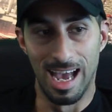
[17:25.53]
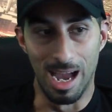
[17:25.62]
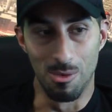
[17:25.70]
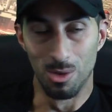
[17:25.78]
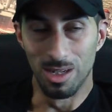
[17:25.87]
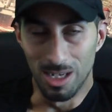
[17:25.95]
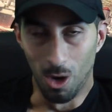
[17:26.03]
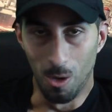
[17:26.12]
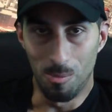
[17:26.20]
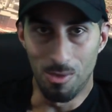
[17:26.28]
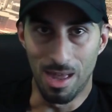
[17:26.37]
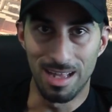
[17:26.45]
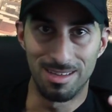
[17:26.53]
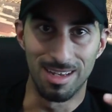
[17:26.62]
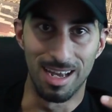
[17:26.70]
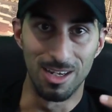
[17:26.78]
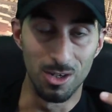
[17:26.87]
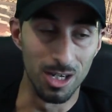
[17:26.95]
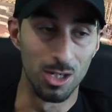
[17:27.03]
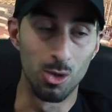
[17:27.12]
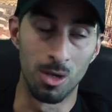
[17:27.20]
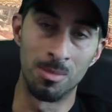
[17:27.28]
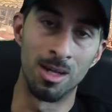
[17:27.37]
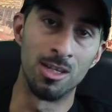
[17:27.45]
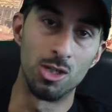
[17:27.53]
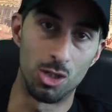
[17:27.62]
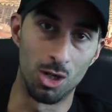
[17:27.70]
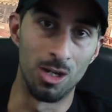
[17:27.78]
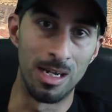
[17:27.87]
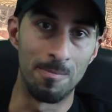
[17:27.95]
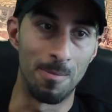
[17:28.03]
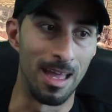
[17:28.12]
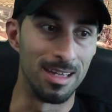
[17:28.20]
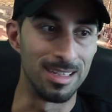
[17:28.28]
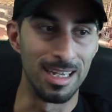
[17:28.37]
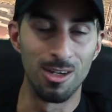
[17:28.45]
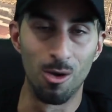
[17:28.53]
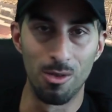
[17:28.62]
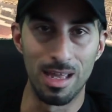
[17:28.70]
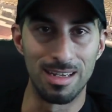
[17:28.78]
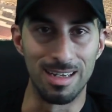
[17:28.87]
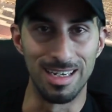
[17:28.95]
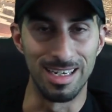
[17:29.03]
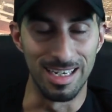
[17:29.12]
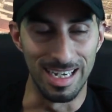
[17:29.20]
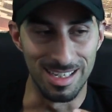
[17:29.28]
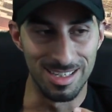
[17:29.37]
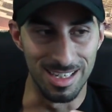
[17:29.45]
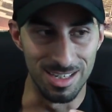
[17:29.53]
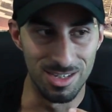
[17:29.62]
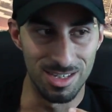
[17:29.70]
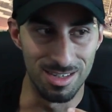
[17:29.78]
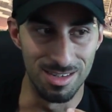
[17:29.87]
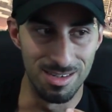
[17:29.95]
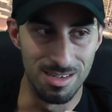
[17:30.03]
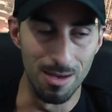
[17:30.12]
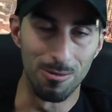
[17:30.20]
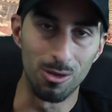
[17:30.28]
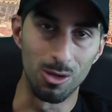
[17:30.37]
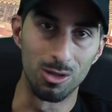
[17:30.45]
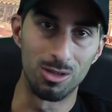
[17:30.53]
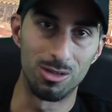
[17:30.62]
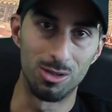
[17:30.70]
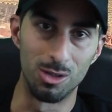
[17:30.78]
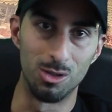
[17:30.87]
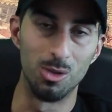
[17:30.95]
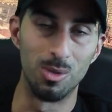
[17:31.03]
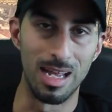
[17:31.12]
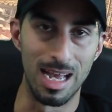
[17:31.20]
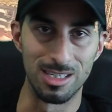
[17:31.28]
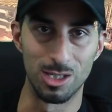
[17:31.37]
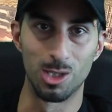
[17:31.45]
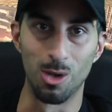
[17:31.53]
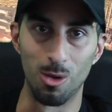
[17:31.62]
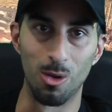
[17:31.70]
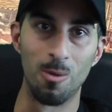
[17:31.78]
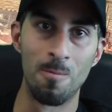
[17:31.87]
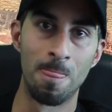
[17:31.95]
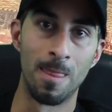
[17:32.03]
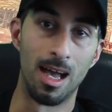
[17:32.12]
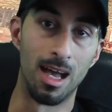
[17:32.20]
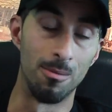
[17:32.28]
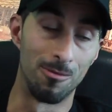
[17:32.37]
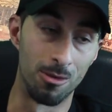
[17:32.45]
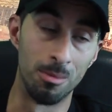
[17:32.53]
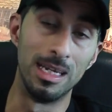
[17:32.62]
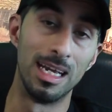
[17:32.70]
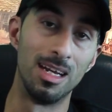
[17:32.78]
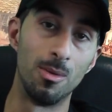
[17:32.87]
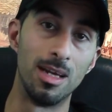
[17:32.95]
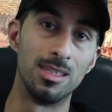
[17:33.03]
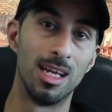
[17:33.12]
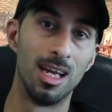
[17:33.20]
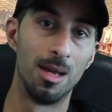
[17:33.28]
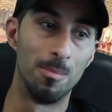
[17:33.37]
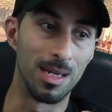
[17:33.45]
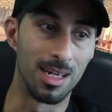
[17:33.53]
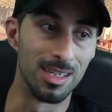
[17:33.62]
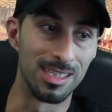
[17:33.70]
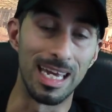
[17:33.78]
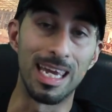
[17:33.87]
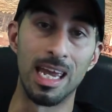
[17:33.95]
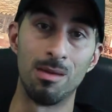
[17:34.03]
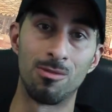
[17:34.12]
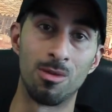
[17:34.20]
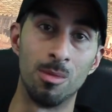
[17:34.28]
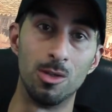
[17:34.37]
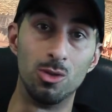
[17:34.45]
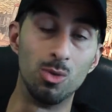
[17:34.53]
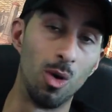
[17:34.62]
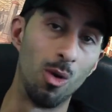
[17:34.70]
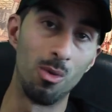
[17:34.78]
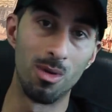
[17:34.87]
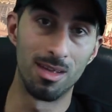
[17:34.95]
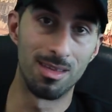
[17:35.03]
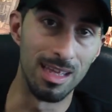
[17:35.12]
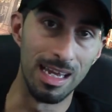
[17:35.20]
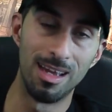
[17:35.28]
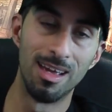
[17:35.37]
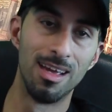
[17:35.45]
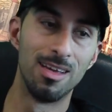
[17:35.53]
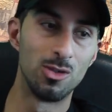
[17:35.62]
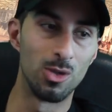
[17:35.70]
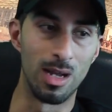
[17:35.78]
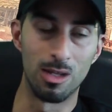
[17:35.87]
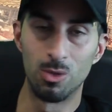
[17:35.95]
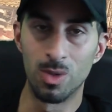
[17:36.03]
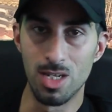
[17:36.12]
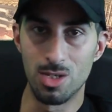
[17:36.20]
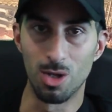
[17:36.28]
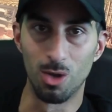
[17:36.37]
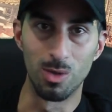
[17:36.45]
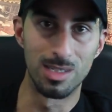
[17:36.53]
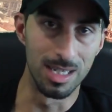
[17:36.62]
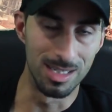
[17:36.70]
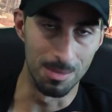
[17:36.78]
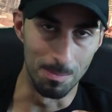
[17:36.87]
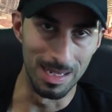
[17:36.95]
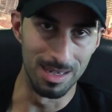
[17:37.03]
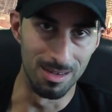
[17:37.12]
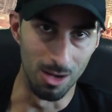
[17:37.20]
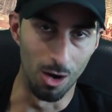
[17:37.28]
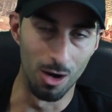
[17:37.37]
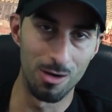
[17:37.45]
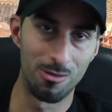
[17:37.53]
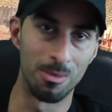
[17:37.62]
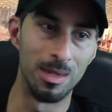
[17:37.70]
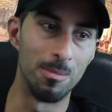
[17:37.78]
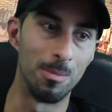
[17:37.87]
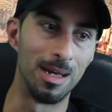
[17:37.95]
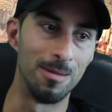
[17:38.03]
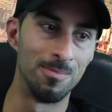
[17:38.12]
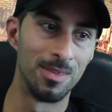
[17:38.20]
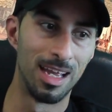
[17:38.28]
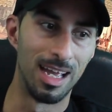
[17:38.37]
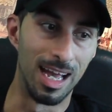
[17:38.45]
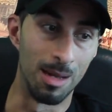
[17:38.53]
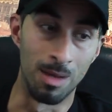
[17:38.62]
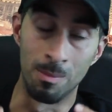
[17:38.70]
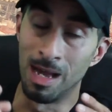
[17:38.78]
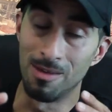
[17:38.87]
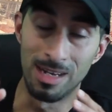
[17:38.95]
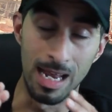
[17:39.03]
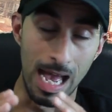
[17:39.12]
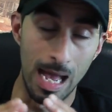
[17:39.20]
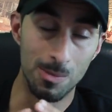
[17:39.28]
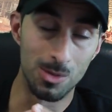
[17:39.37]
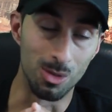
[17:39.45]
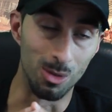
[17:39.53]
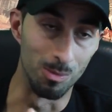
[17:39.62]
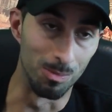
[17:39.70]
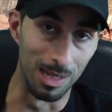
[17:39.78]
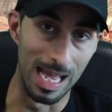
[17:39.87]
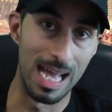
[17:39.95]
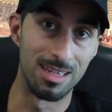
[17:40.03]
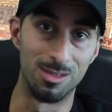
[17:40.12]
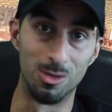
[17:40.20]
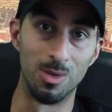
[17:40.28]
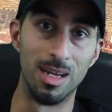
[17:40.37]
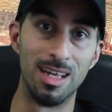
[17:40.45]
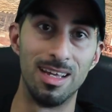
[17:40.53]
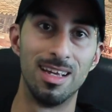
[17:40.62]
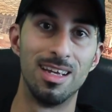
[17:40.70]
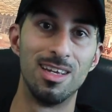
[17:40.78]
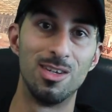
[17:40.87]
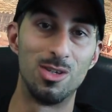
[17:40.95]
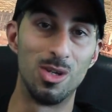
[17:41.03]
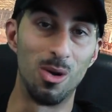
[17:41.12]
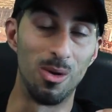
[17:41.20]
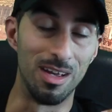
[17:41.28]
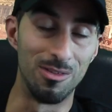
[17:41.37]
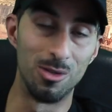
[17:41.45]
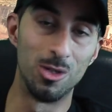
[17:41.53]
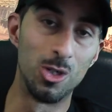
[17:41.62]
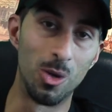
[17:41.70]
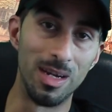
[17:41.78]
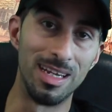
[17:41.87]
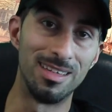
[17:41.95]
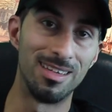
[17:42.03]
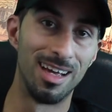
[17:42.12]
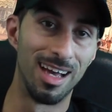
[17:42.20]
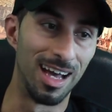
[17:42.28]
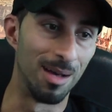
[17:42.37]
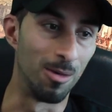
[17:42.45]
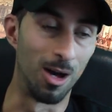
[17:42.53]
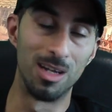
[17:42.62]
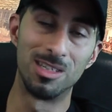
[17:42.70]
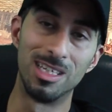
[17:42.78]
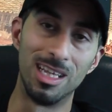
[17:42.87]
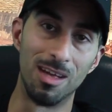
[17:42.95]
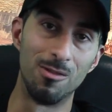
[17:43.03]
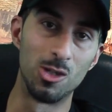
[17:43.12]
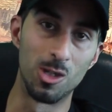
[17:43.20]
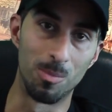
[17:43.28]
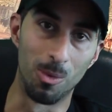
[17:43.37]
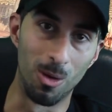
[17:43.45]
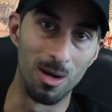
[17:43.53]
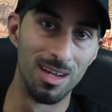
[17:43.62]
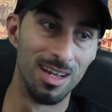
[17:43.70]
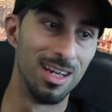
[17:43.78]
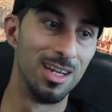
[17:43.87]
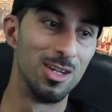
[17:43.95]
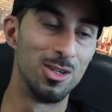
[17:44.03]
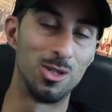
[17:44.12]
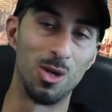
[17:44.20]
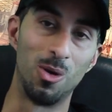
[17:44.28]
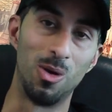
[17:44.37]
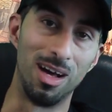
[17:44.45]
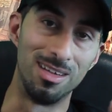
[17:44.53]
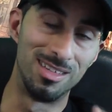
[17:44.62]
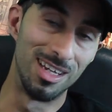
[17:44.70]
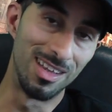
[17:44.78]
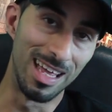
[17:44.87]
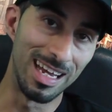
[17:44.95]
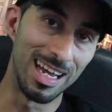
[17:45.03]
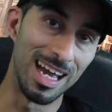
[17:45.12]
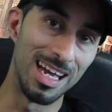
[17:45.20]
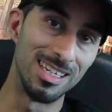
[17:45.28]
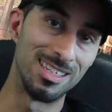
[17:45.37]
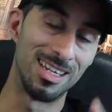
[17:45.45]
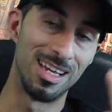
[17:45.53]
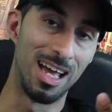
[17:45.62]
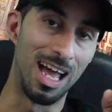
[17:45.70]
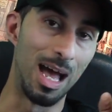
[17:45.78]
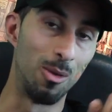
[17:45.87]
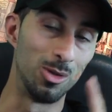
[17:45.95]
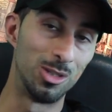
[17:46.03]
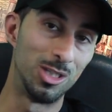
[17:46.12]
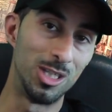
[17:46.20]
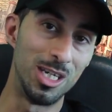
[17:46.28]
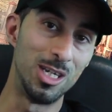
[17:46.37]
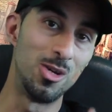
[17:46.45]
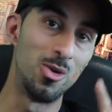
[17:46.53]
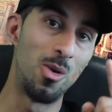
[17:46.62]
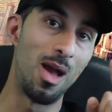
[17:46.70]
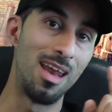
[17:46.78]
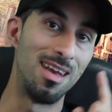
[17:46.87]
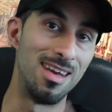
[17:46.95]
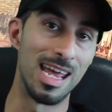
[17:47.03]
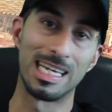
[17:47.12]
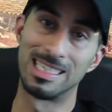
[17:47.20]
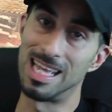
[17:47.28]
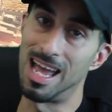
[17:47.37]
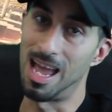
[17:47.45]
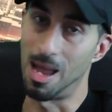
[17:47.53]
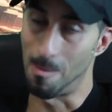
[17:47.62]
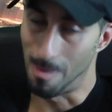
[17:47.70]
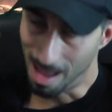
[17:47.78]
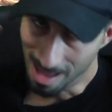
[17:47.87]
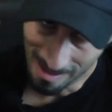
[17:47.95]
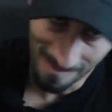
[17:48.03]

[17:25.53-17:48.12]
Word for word: I really hope that uh, you're gonna join me on this journey, as I know that it, it's, it's difficult to do it as a solo, uh, for me anyways, because I came from a duo thing. So now doing it solo, it's, it's a bit harder for me, but Um, I'm having an absolute blast doing it. So if you enjoyed it, um, honestly love the support. So until then, guys, I will see you next time.